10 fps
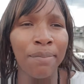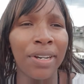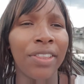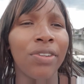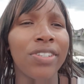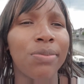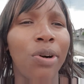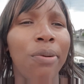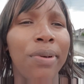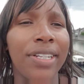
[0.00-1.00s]
But in those
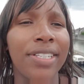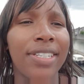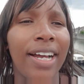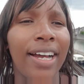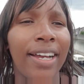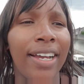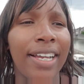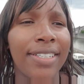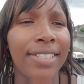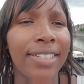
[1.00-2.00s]
moments,
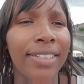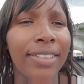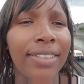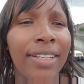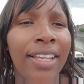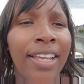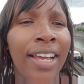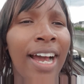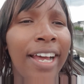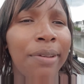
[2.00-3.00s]
I still
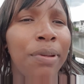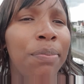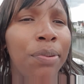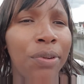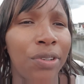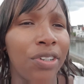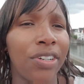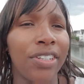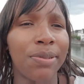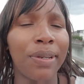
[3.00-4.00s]
had people
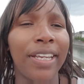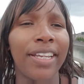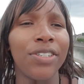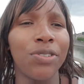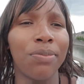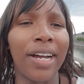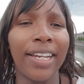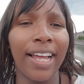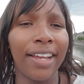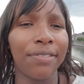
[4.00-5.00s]
speaking into my
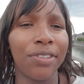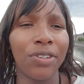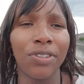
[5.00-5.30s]
life,